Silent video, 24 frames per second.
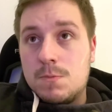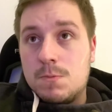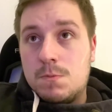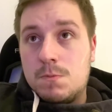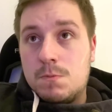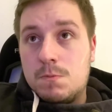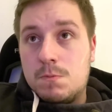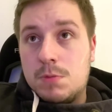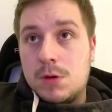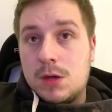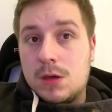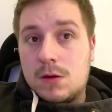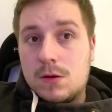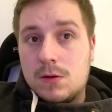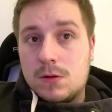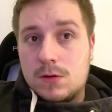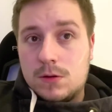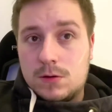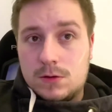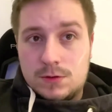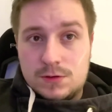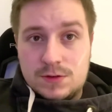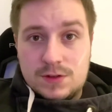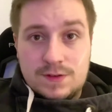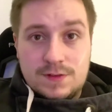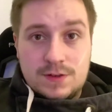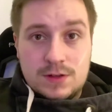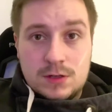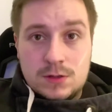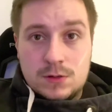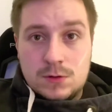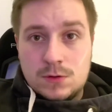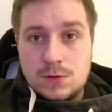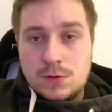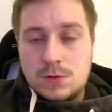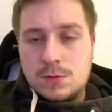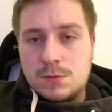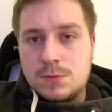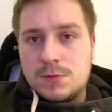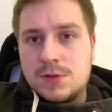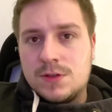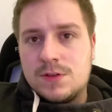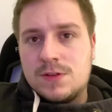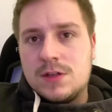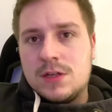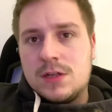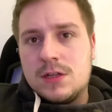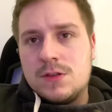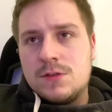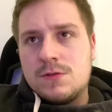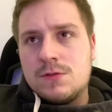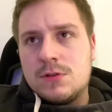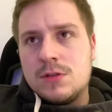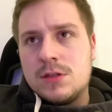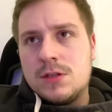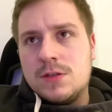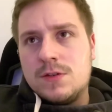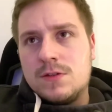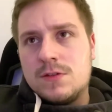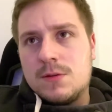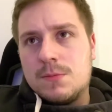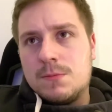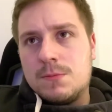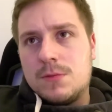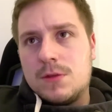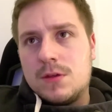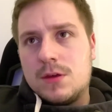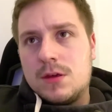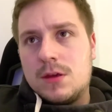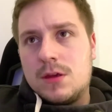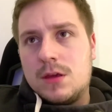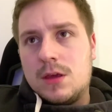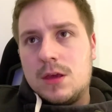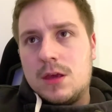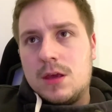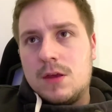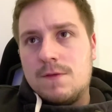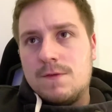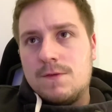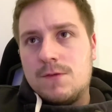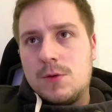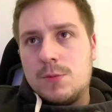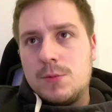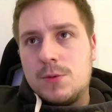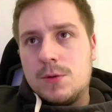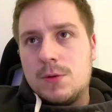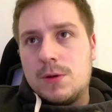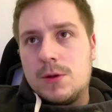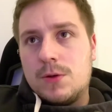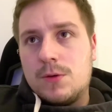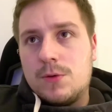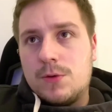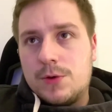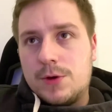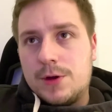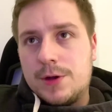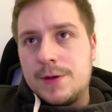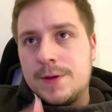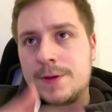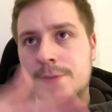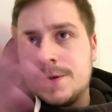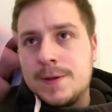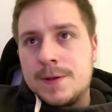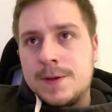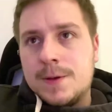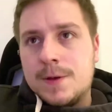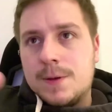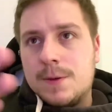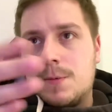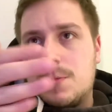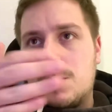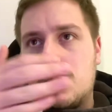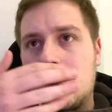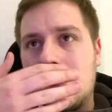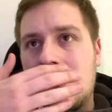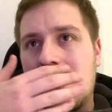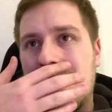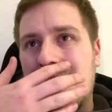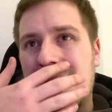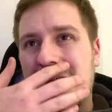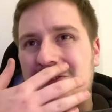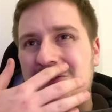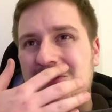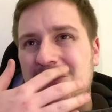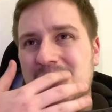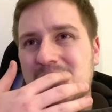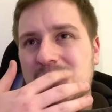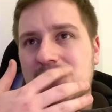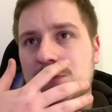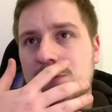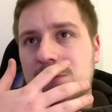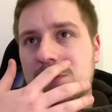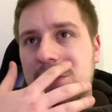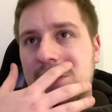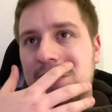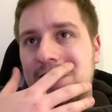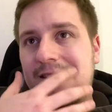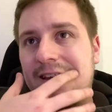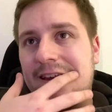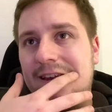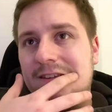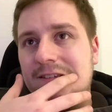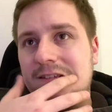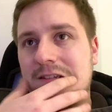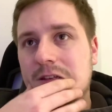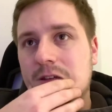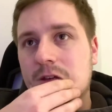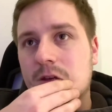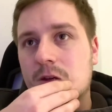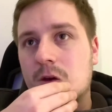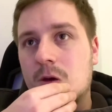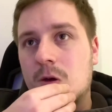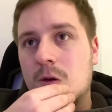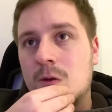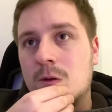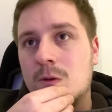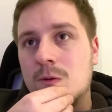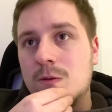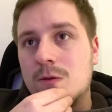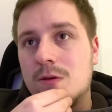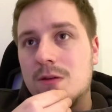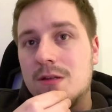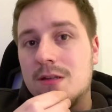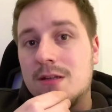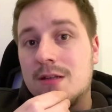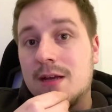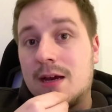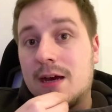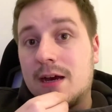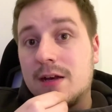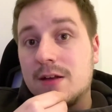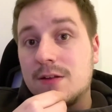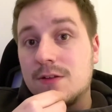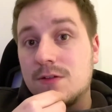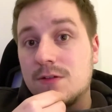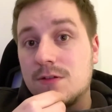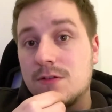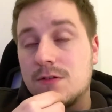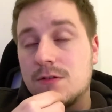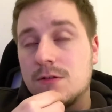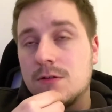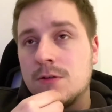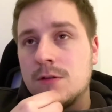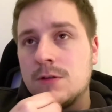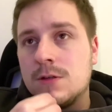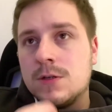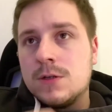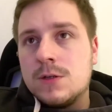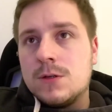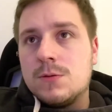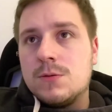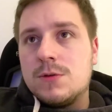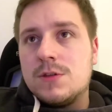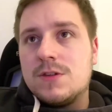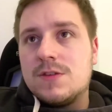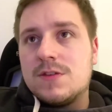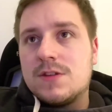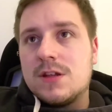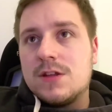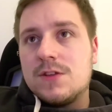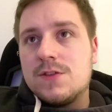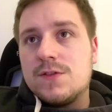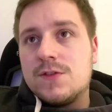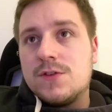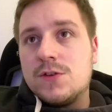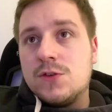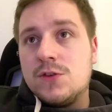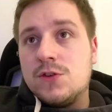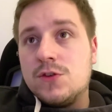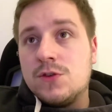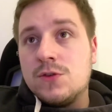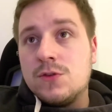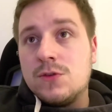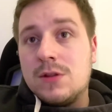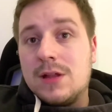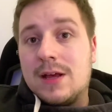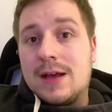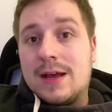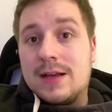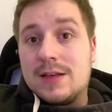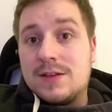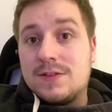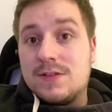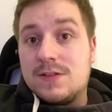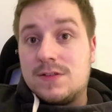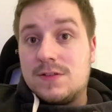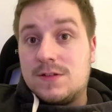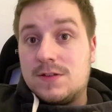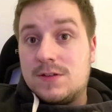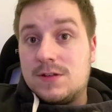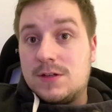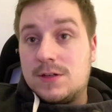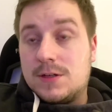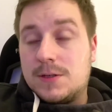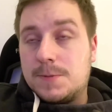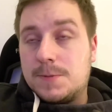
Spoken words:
because if you didn't know, Mercedes released something in Formula One, or showed something in testing called DAS, which stands for Dual Axis Steer.